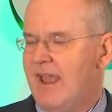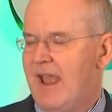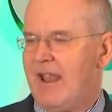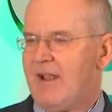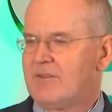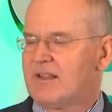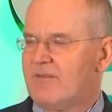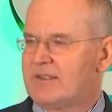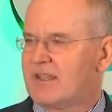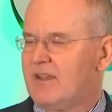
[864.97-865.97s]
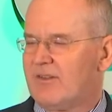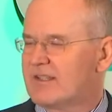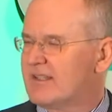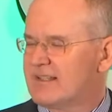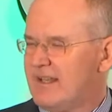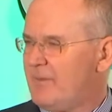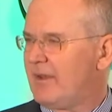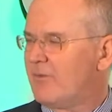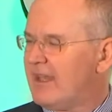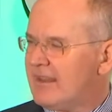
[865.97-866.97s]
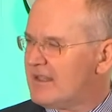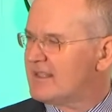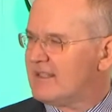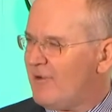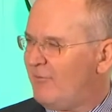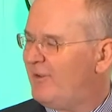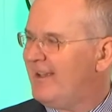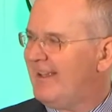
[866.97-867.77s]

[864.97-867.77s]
And I was always curious, does anybody read this stuff?